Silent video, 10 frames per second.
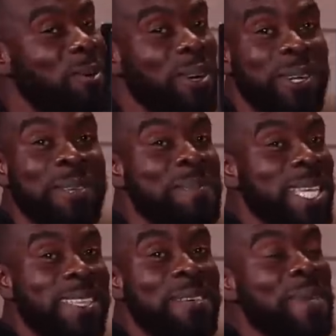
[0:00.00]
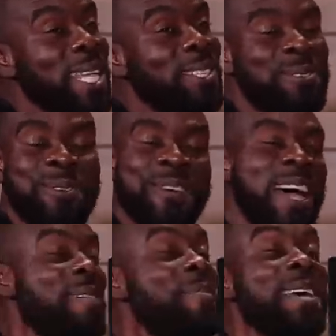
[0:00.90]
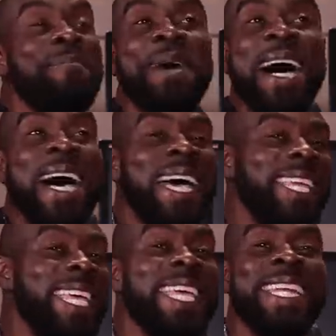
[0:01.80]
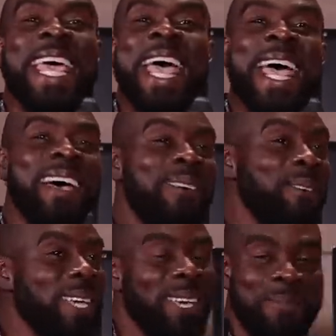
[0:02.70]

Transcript: Wanna be the man to rub your body down.